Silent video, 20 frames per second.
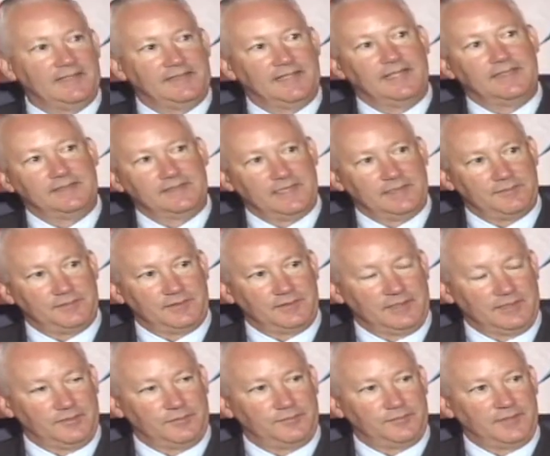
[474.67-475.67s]
that level
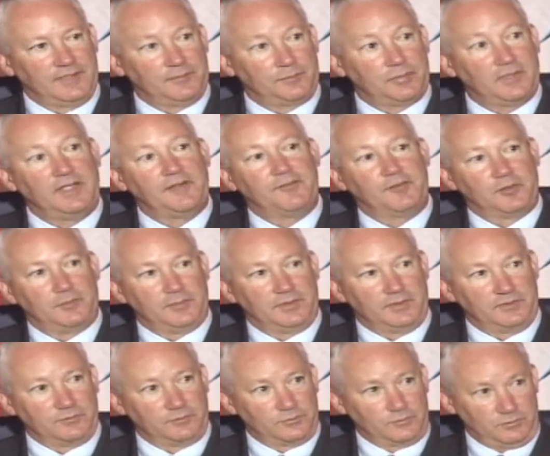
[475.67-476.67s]
of
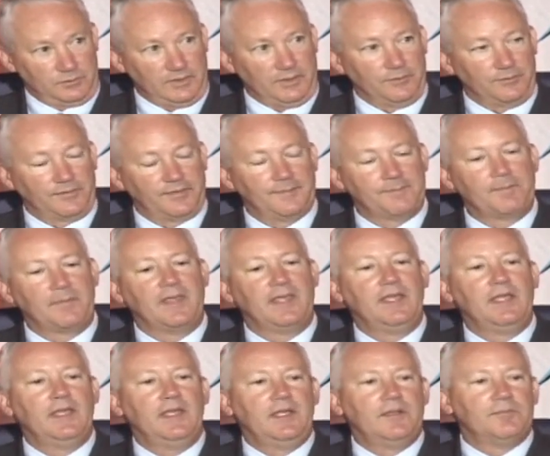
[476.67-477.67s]
profitable growth.
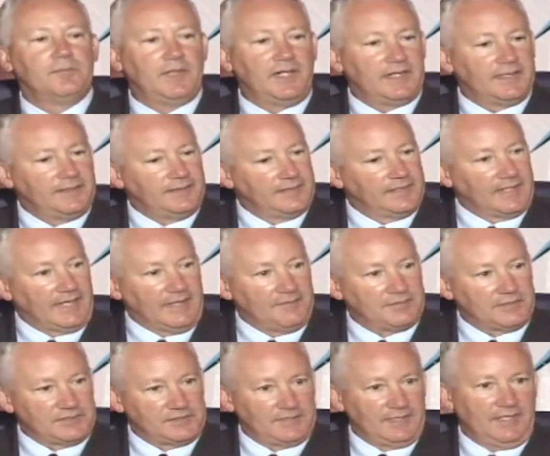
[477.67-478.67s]
But
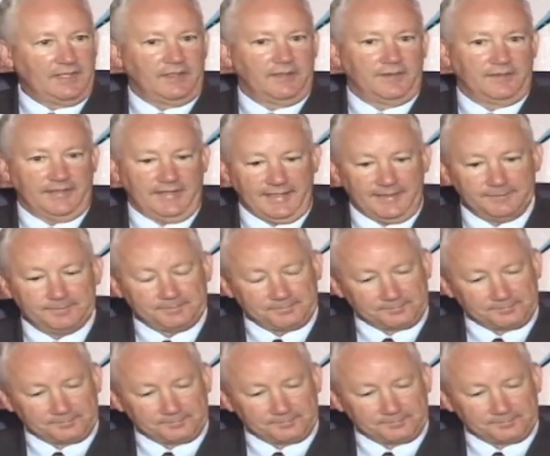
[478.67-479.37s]
having said all that,